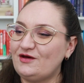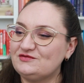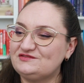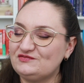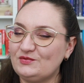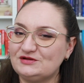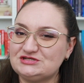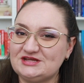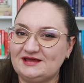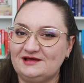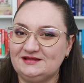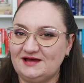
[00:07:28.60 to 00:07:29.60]
I was just
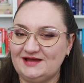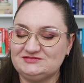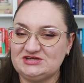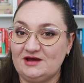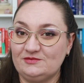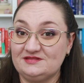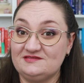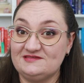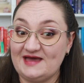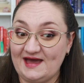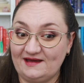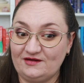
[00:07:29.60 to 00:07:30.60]
watching a live chat with
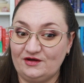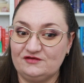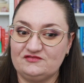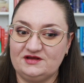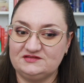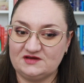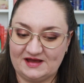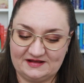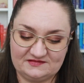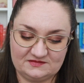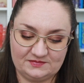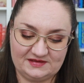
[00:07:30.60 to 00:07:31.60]
Zach over at
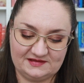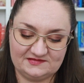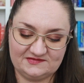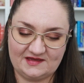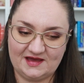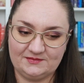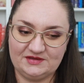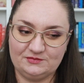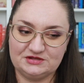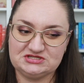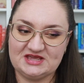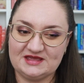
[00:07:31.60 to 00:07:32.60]
Tiger's Abyss, in
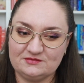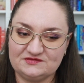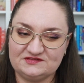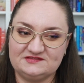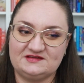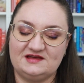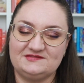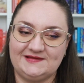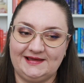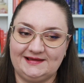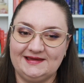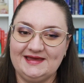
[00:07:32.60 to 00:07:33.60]
which he was
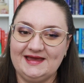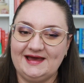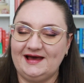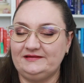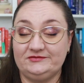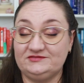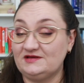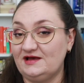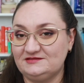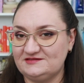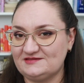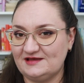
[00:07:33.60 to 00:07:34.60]
discussing
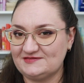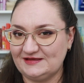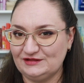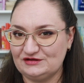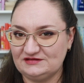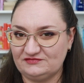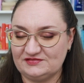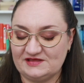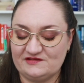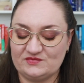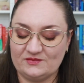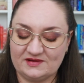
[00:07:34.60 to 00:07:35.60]
a lot of different
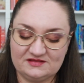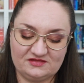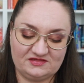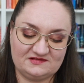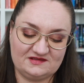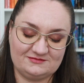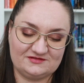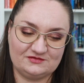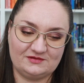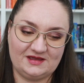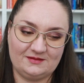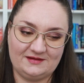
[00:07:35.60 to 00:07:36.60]
things, but one of the things he was
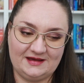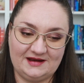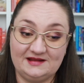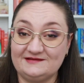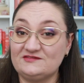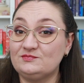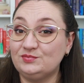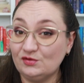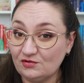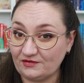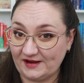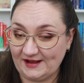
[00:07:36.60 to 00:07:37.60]
talking about and
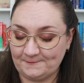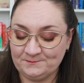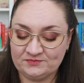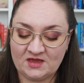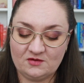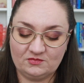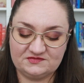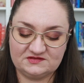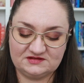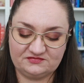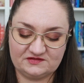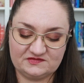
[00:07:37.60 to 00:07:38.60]
exploring was the
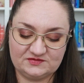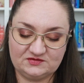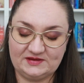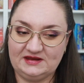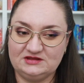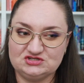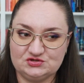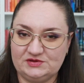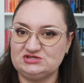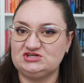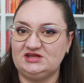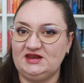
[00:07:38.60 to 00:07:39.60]
difference between
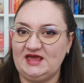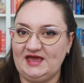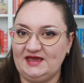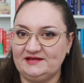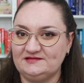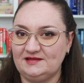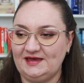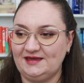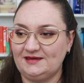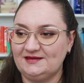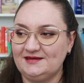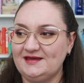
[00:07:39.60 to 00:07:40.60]
intuition and like